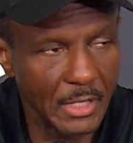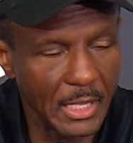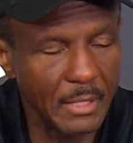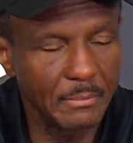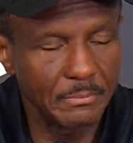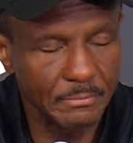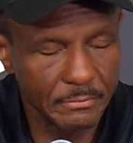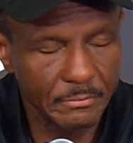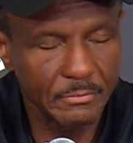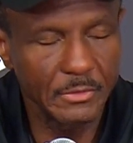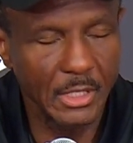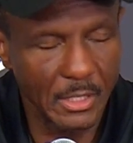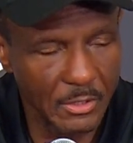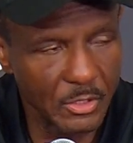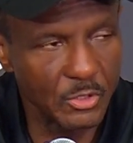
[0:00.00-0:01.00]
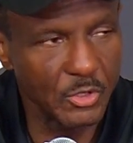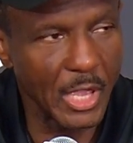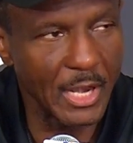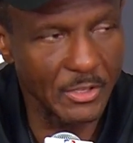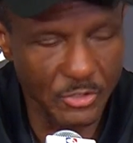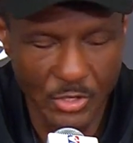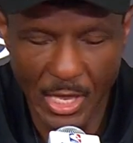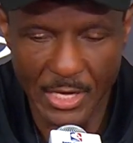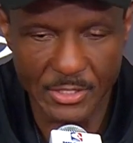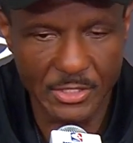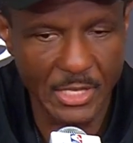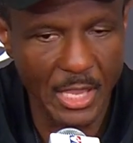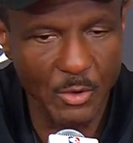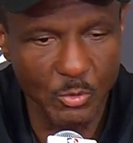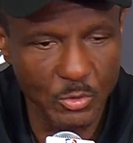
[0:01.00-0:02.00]
Yeah, you got to
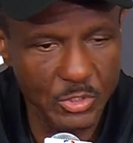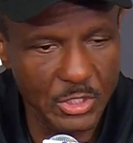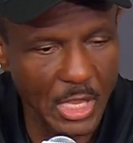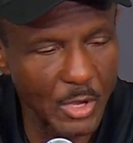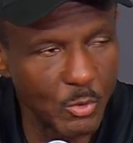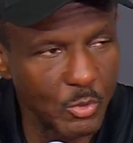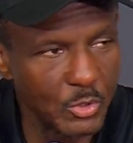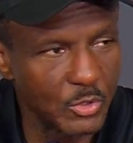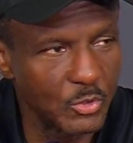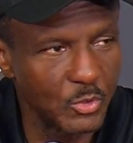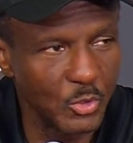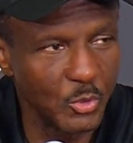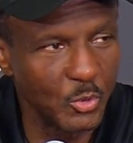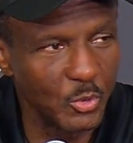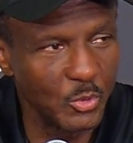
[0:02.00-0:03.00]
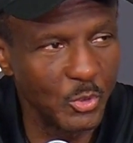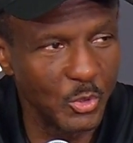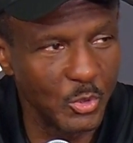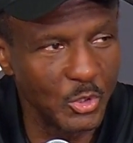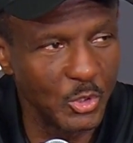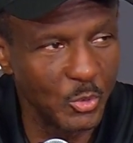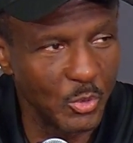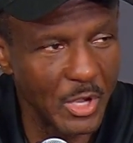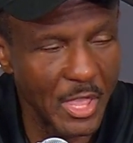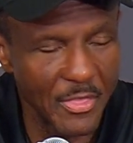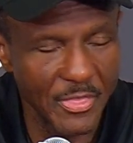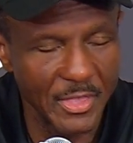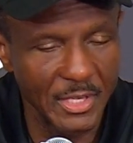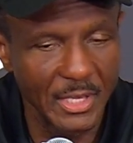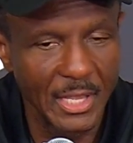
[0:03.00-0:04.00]
stay with who you're
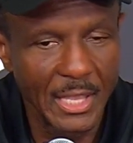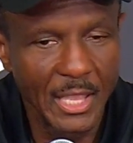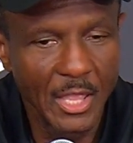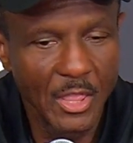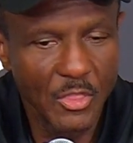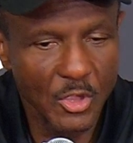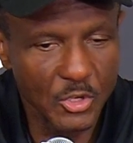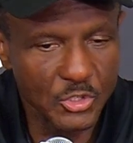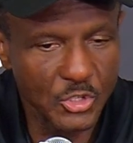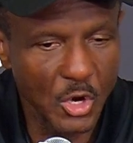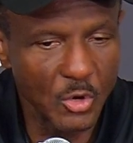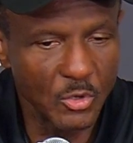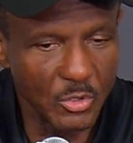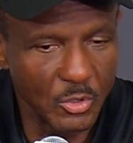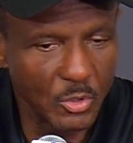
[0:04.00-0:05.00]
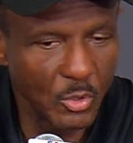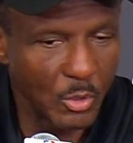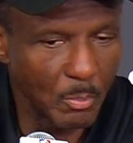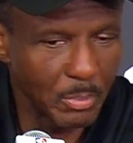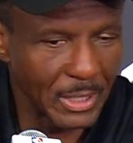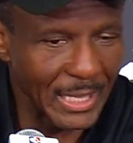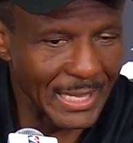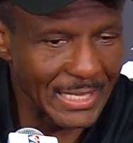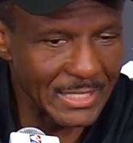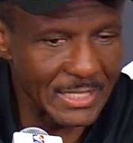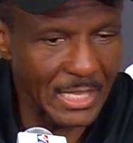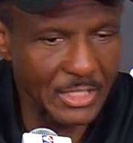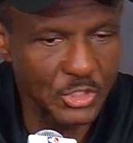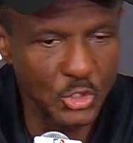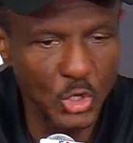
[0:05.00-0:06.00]
with. And there's certain plays
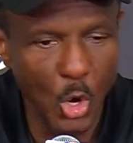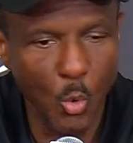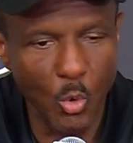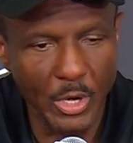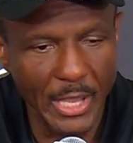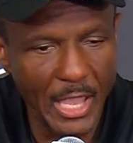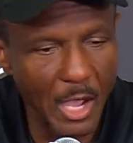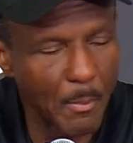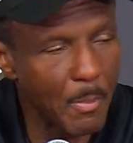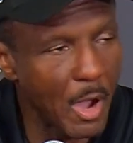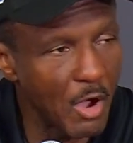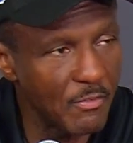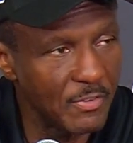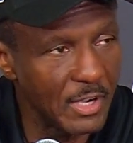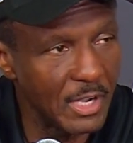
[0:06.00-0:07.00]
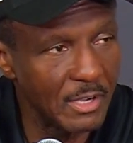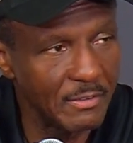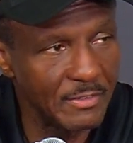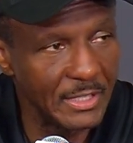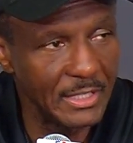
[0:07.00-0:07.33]
that you don't want to help off of.